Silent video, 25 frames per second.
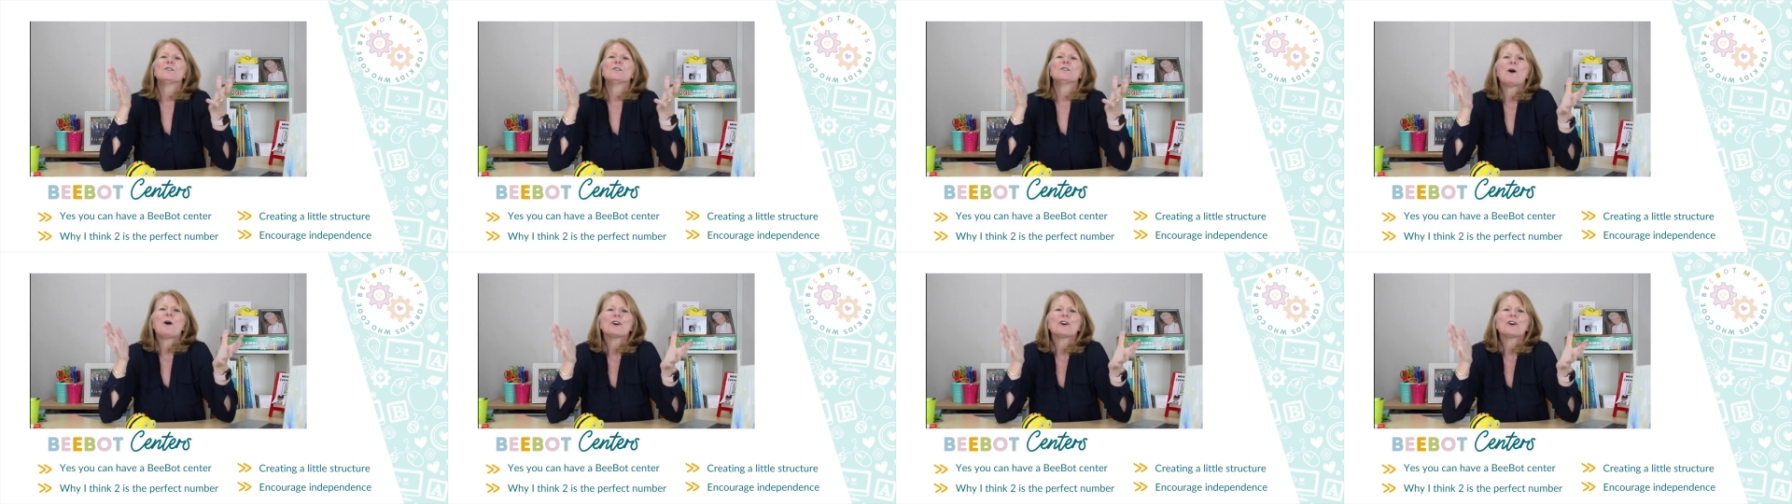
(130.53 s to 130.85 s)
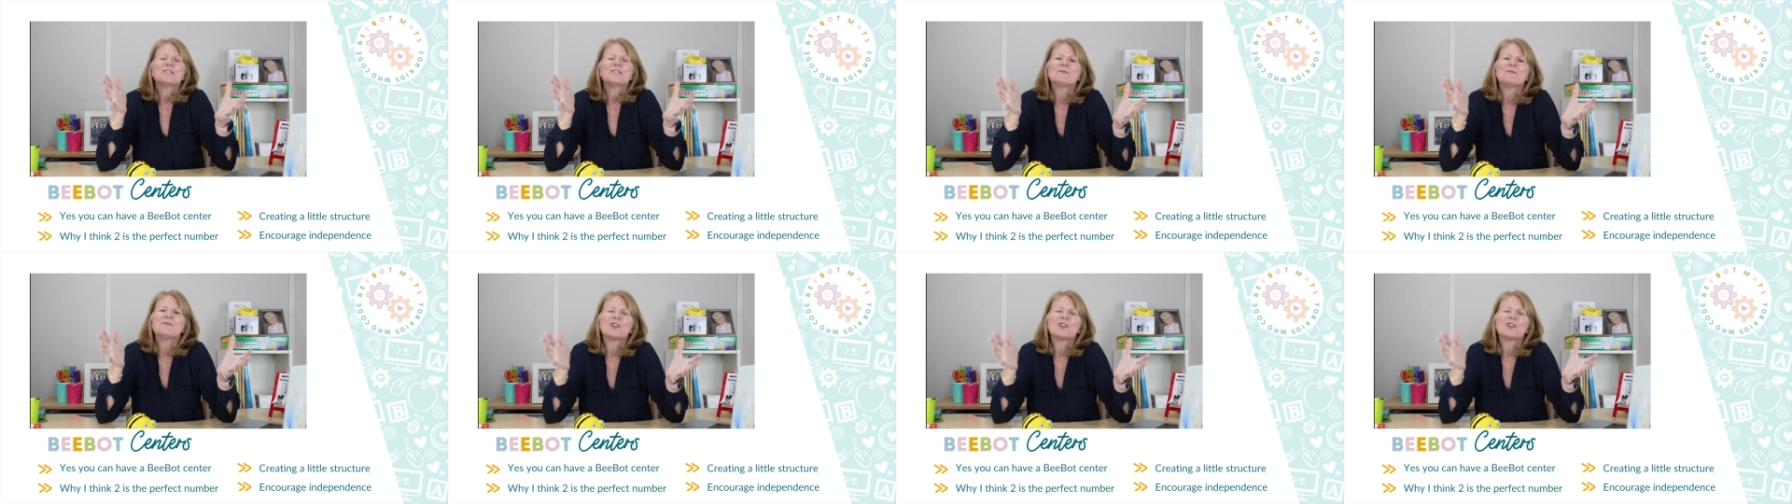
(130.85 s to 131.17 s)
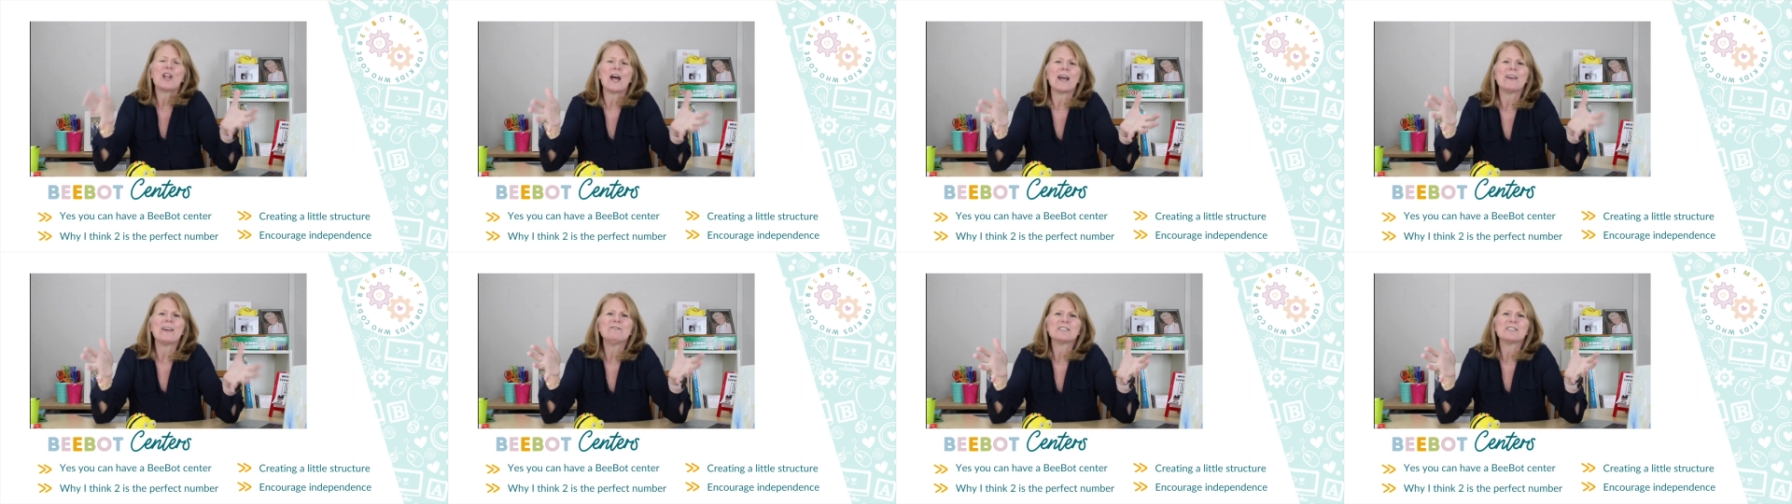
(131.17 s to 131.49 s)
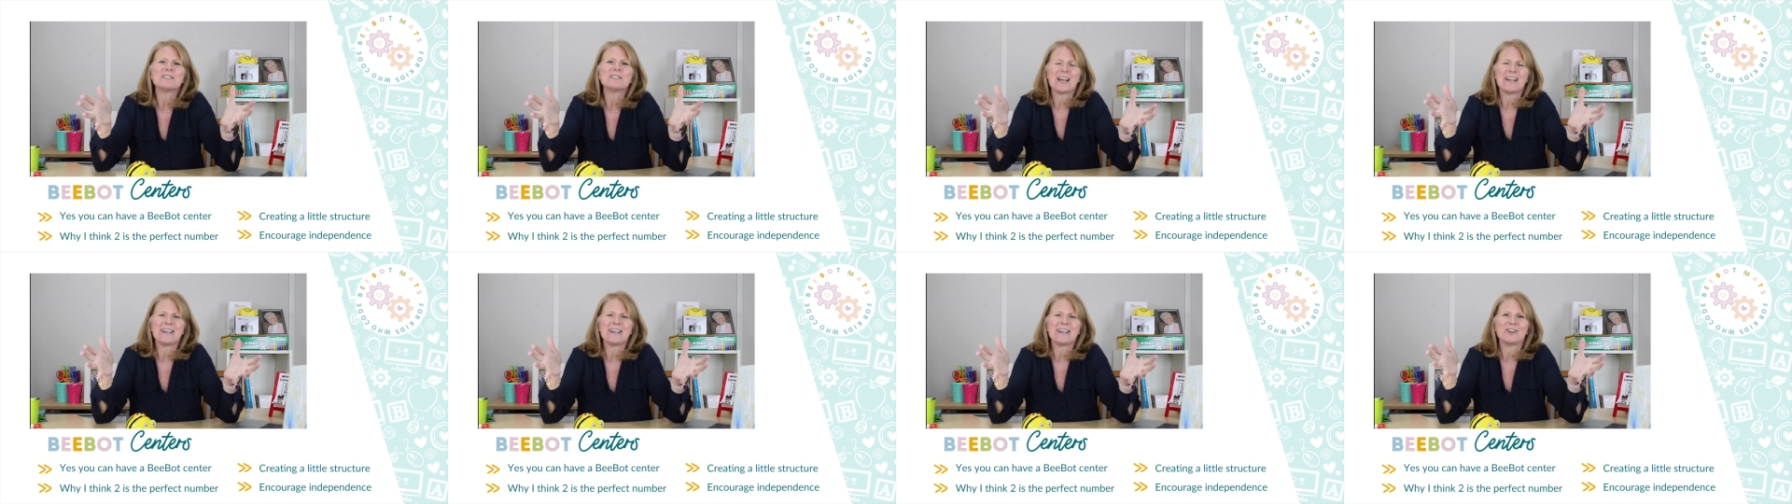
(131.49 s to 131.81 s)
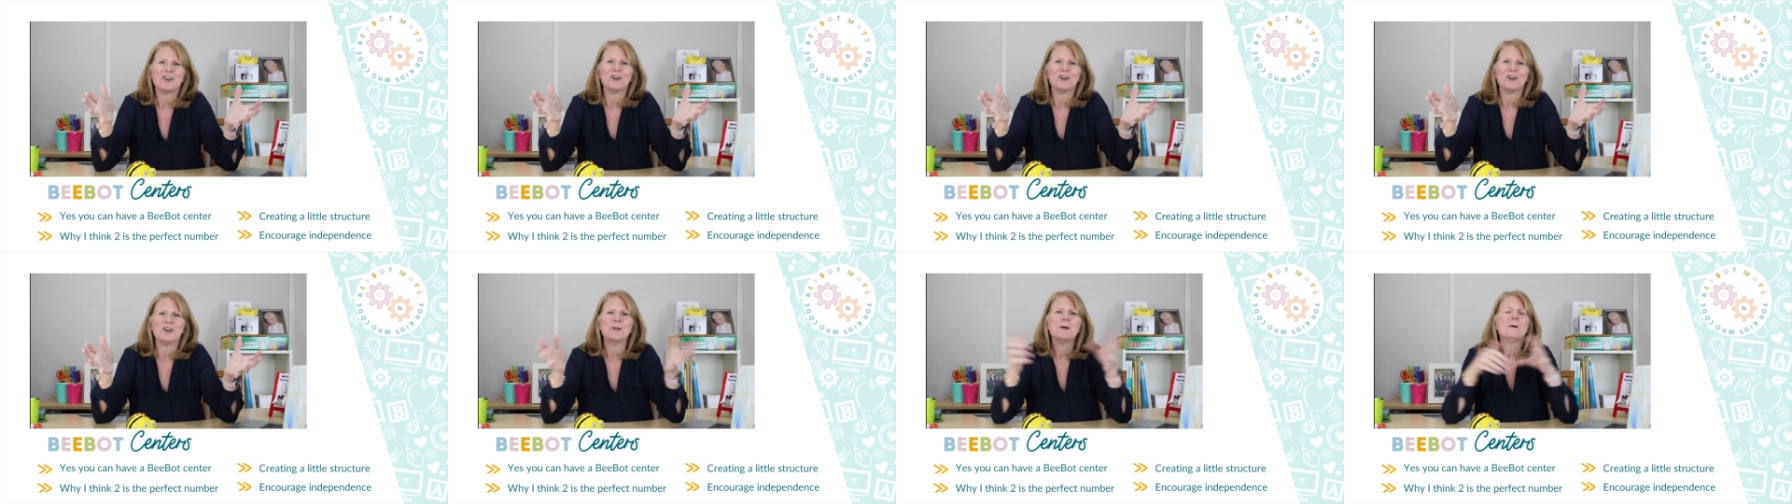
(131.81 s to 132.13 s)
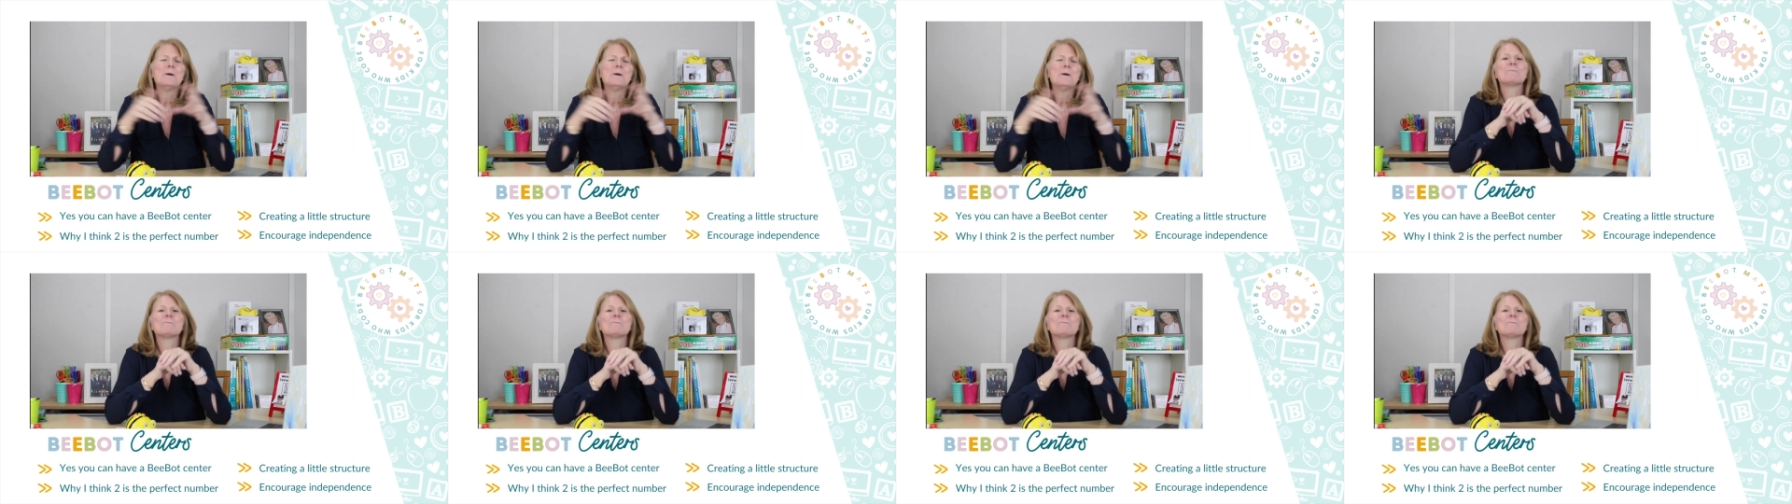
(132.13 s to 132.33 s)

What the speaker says: the parts of a life cycle.